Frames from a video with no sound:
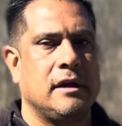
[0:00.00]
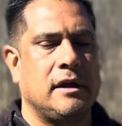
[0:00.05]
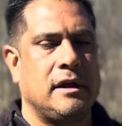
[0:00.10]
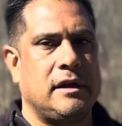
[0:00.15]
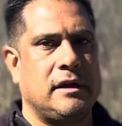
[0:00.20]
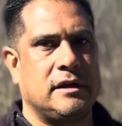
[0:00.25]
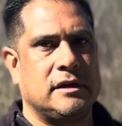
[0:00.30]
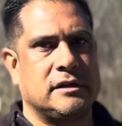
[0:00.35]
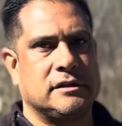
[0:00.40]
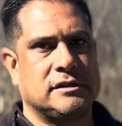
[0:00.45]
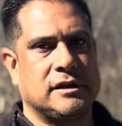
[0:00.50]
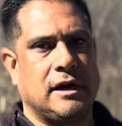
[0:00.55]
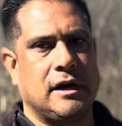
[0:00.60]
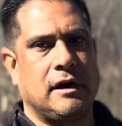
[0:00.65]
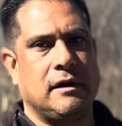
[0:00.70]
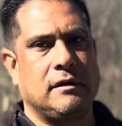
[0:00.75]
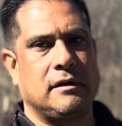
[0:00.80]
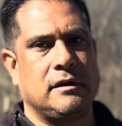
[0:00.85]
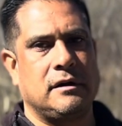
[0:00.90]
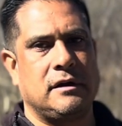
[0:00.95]
is
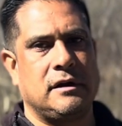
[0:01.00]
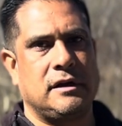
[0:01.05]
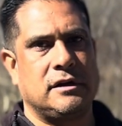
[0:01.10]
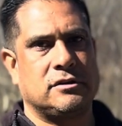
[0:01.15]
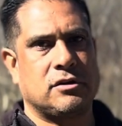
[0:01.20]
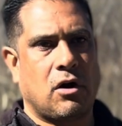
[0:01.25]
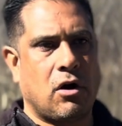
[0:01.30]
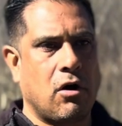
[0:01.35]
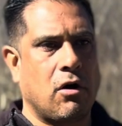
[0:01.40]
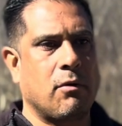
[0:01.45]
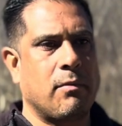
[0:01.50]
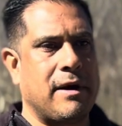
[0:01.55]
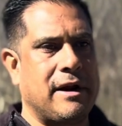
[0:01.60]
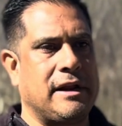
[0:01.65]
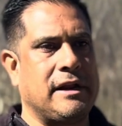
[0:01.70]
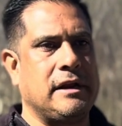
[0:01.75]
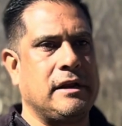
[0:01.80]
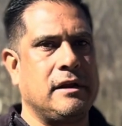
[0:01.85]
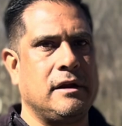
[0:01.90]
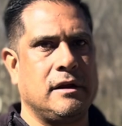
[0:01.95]

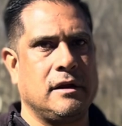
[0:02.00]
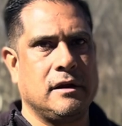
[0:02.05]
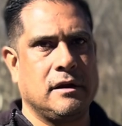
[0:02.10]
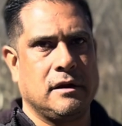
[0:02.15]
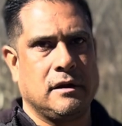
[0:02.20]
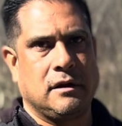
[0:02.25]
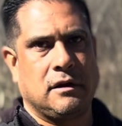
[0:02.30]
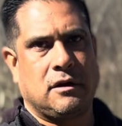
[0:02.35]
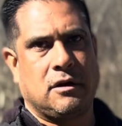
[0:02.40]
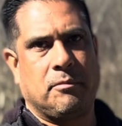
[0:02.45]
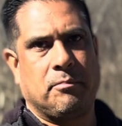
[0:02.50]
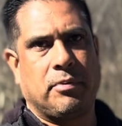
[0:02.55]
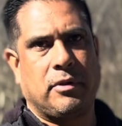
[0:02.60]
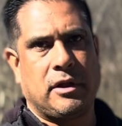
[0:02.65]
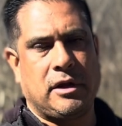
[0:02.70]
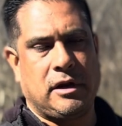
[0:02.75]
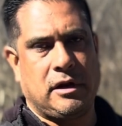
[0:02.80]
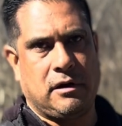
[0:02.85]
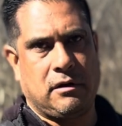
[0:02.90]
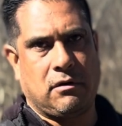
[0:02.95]
already
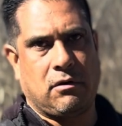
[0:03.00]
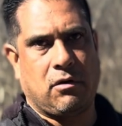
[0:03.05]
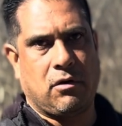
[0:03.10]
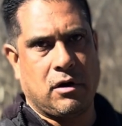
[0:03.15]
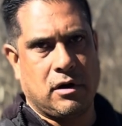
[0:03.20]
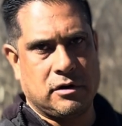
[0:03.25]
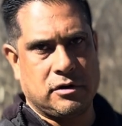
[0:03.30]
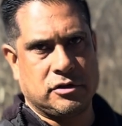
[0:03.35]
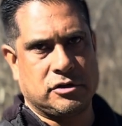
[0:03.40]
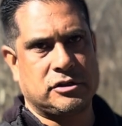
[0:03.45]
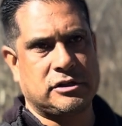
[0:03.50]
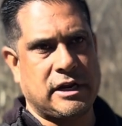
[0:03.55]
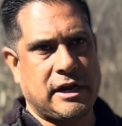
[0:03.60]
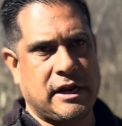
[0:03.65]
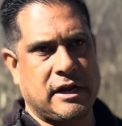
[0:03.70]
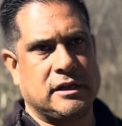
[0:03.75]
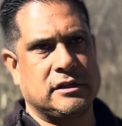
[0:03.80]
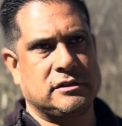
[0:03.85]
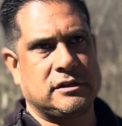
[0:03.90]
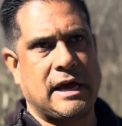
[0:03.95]
completed or
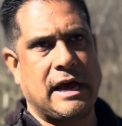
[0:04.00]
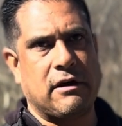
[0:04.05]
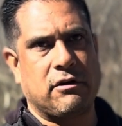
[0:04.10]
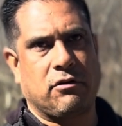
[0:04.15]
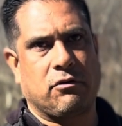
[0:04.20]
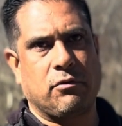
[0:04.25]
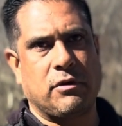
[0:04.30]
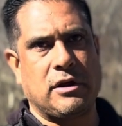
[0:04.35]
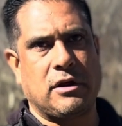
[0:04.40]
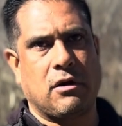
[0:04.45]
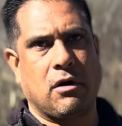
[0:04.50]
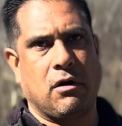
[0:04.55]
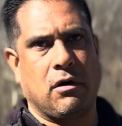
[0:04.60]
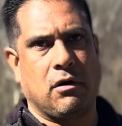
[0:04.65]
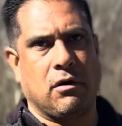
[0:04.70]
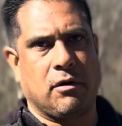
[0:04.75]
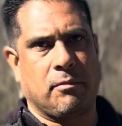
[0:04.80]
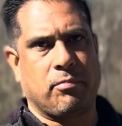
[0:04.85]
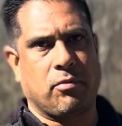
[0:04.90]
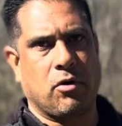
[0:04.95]
understands how to
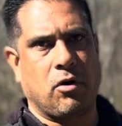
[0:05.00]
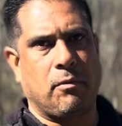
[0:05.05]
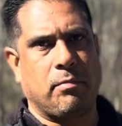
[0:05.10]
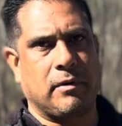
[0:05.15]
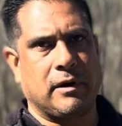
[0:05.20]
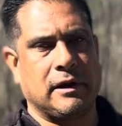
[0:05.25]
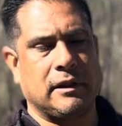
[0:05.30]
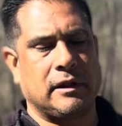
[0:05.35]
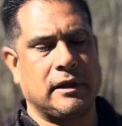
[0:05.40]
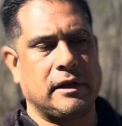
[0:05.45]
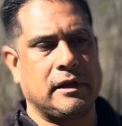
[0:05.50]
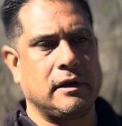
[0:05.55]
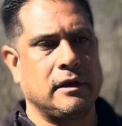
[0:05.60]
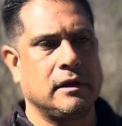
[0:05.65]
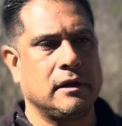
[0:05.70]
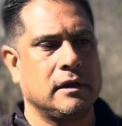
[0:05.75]
recall appropriately.